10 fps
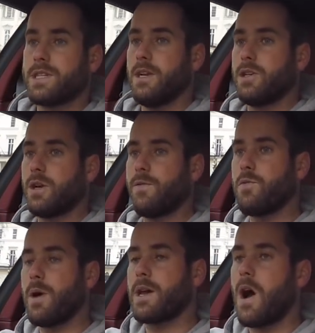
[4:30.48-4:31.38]
solution for
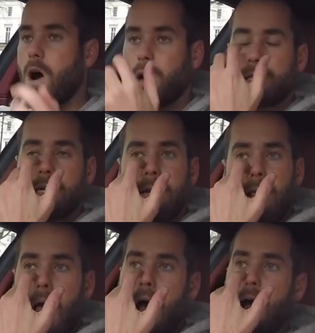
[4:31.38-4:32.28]
my cars,
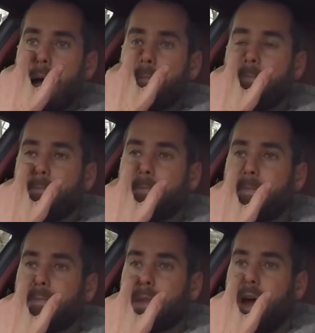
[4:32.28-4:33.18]

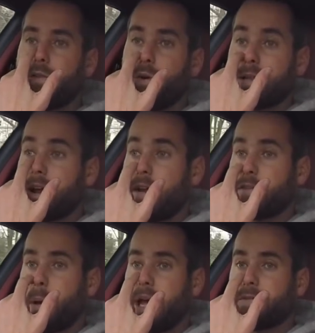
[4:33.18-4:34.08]
I thought I don't have
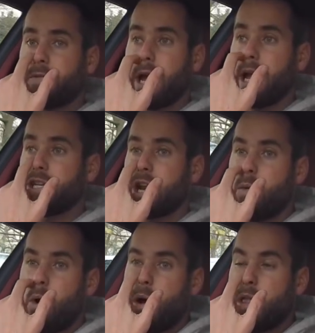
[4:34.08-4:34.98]
space for it, and do you know
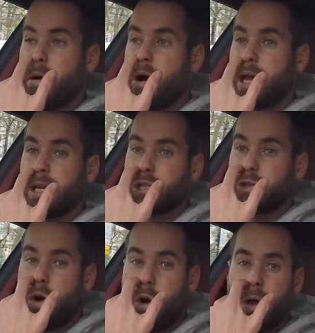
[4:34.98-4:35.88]
what, while the market's
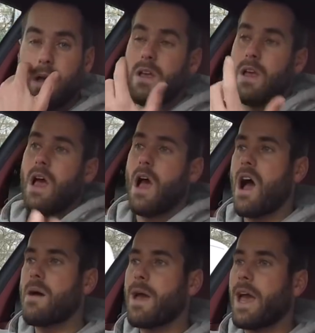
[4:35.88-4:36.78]
strong,
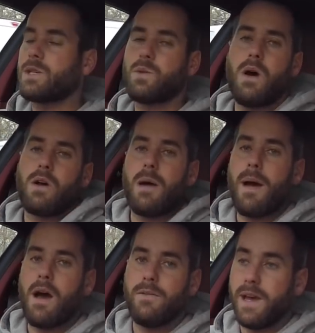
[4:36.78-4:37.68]
I may as well come
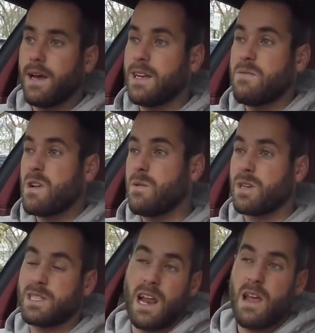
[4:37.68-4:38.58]
out of it. I didn't really want
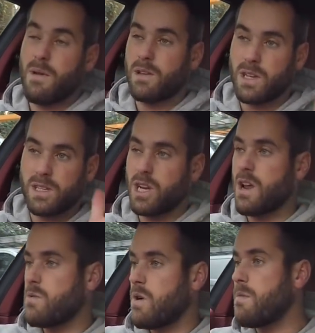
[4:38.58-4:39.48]
to sell it, but I was like, do you
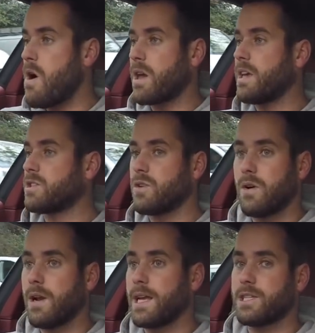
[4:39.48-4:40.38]
know what, market's
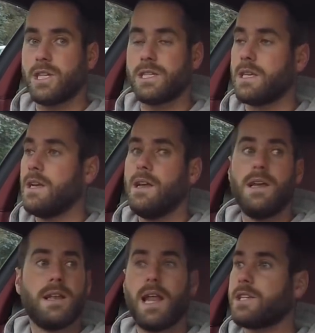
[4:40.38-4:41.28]
strong, let's just
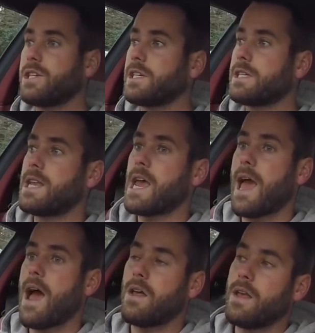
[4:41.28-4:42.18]
stick it
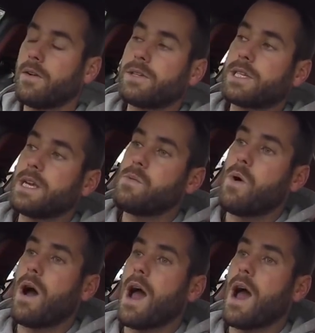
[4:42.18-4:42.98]
out there and see what